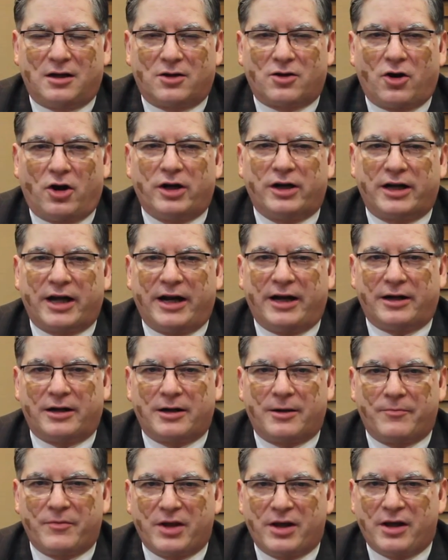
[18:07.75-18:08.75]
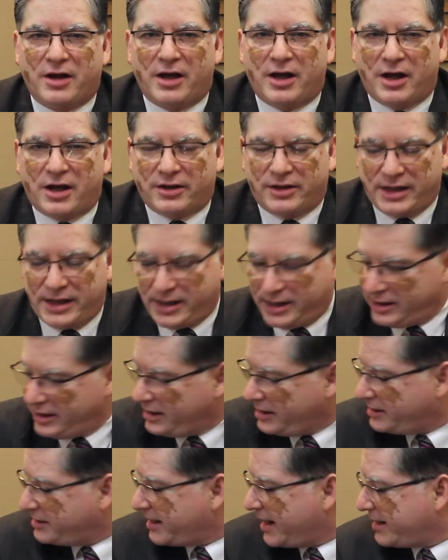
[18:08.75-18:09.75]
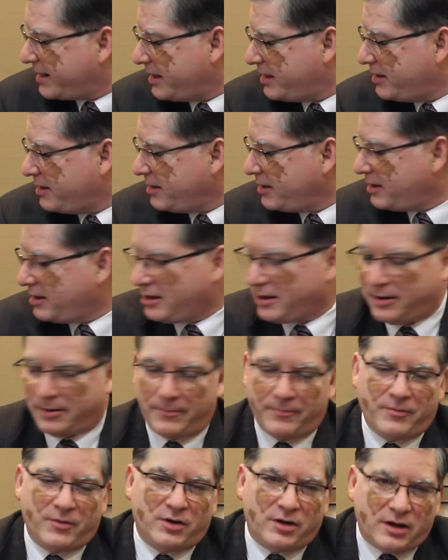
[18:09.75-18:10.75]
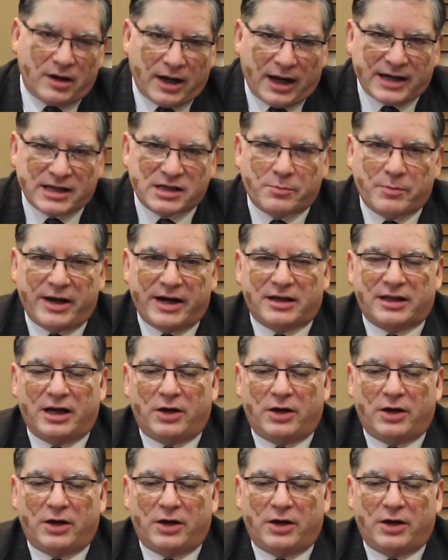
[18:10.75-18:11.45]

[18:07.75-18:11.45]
content. The second aspect